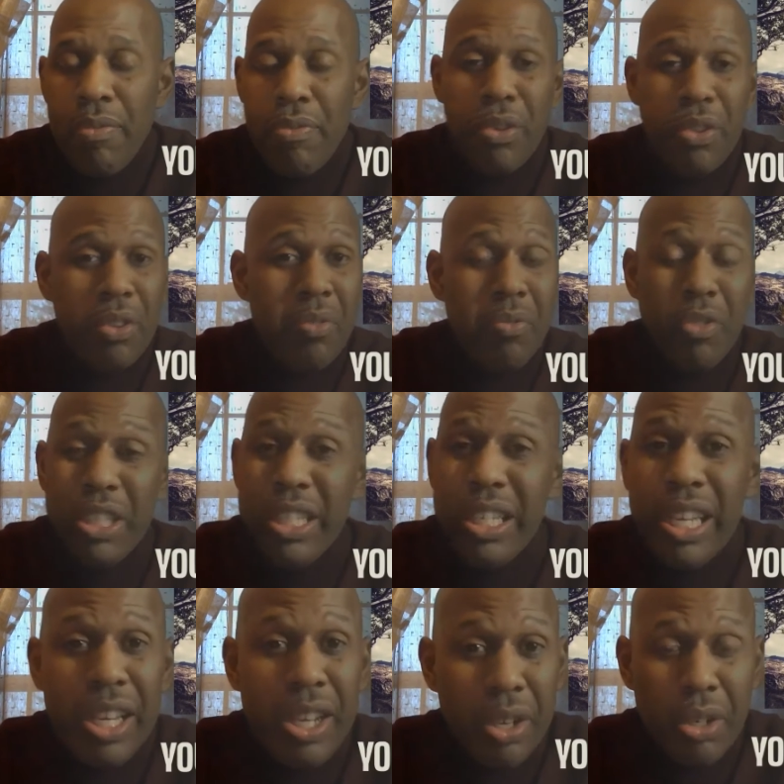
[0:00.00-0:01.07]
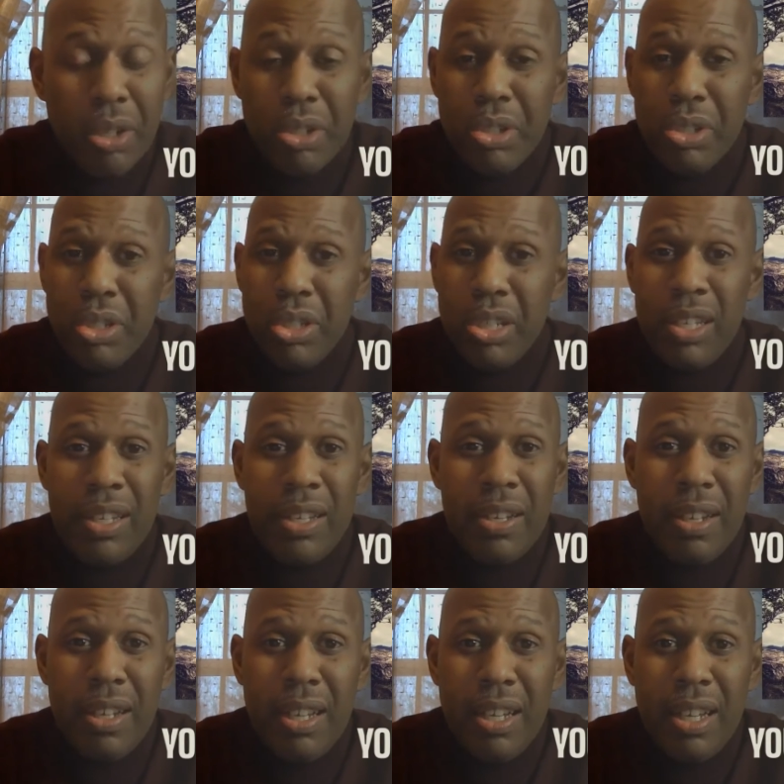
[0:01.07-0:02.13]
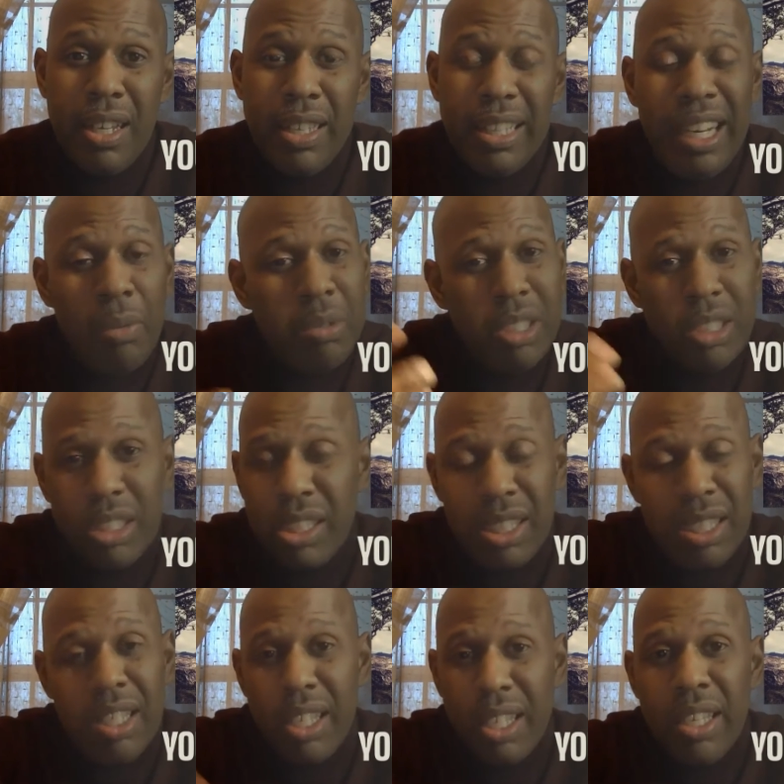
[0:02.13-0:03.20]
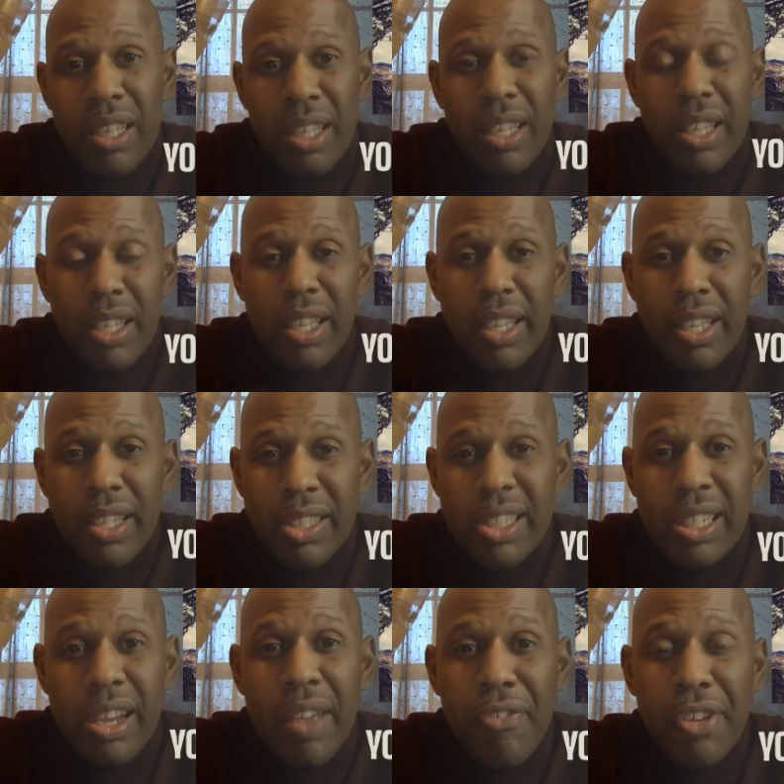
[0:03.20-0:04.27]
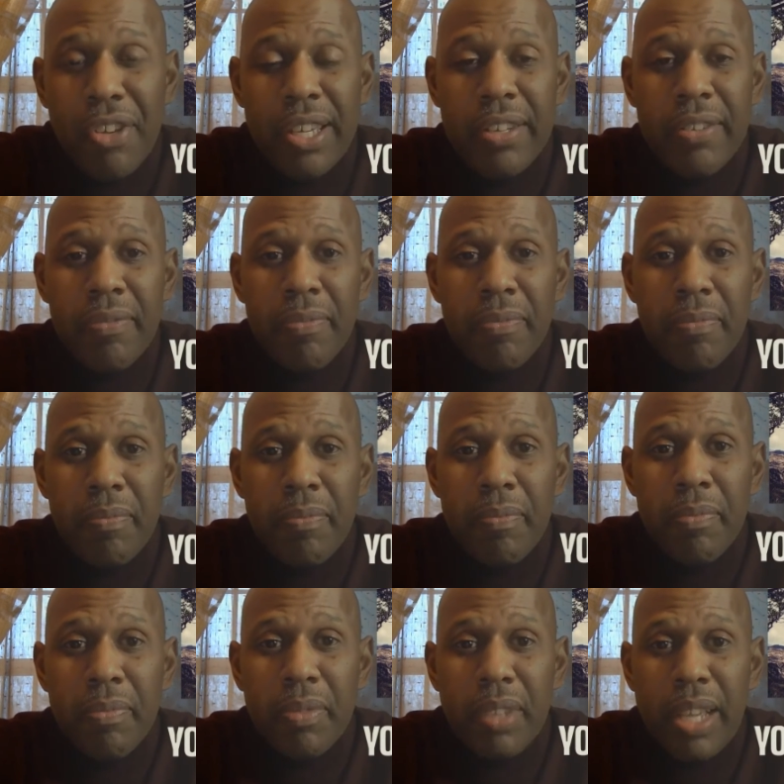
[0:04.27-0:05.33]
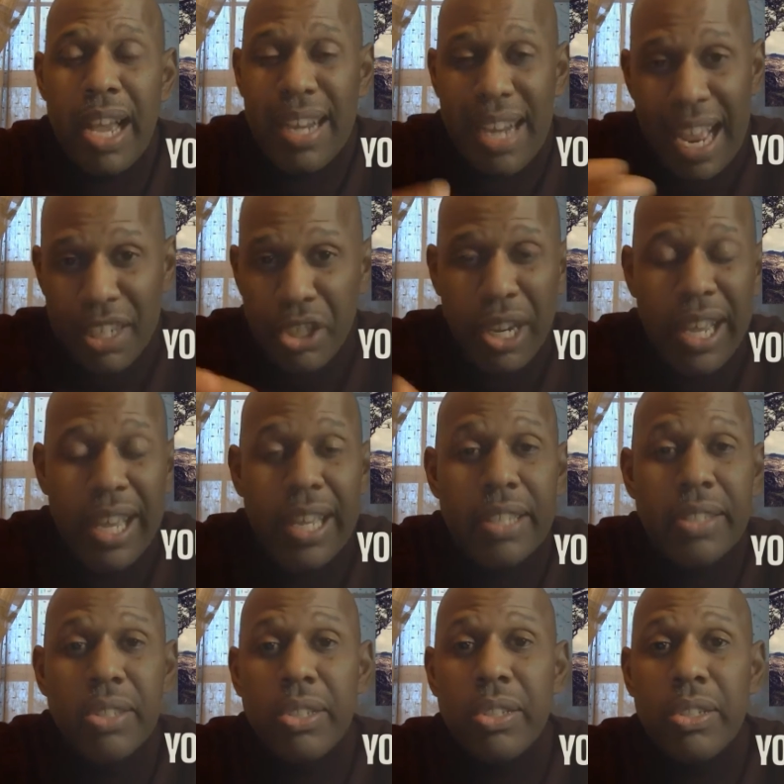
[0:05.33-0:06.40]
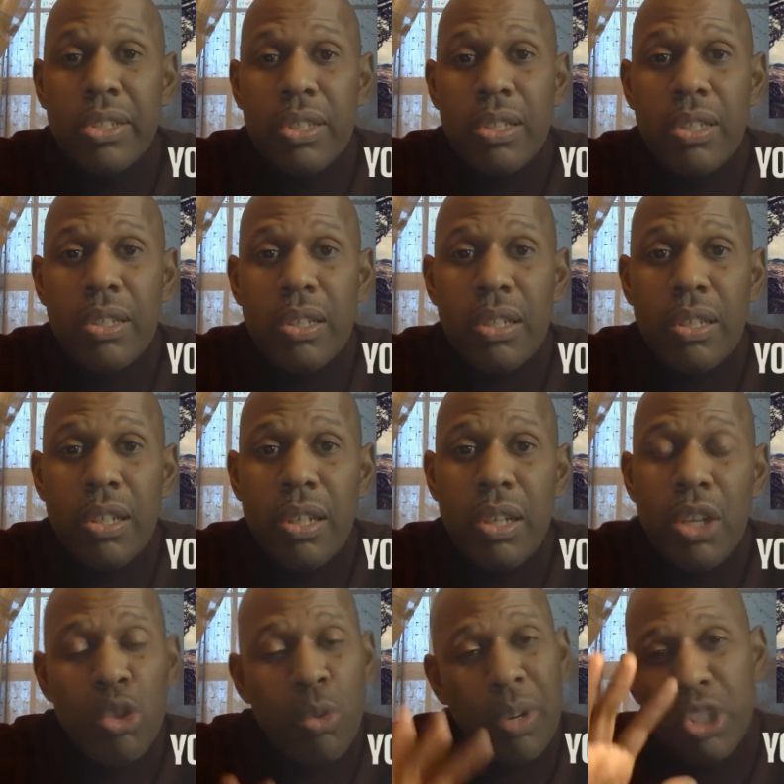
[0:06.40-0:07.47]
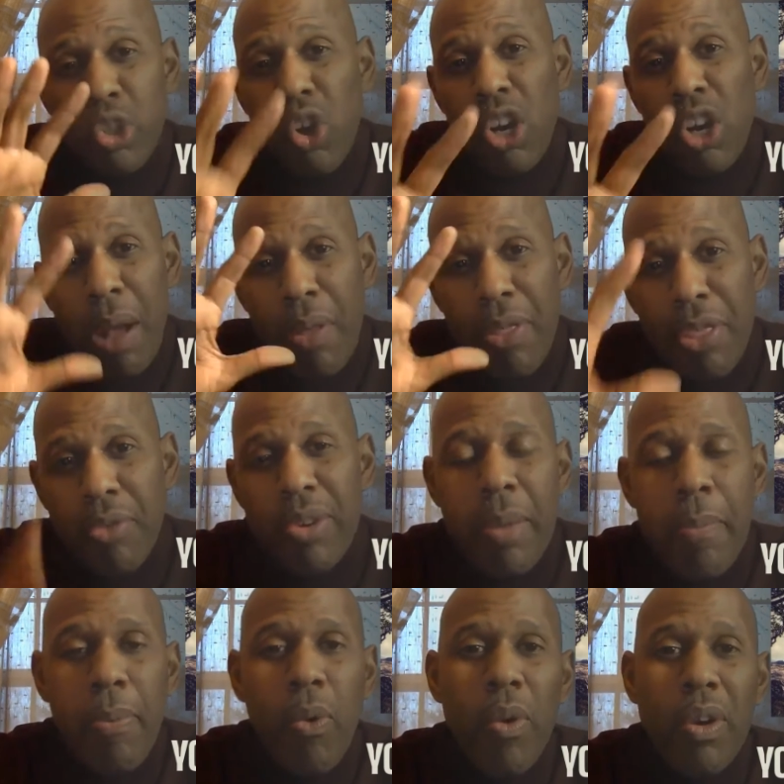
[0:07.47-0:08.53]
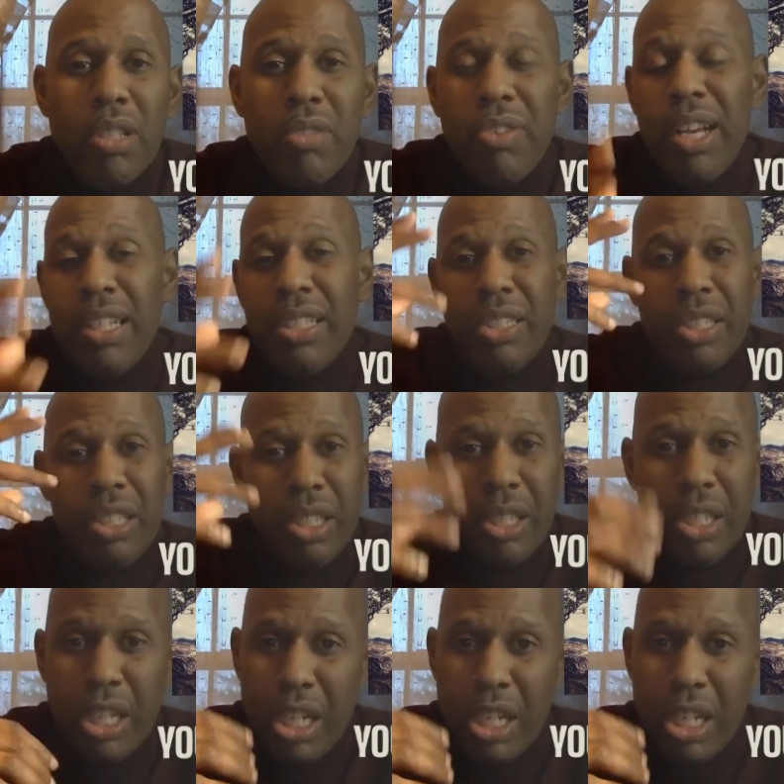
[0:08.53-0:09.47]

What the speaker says: for years, that it's significant. And that's your answer. So I want to talk about 3 points for us to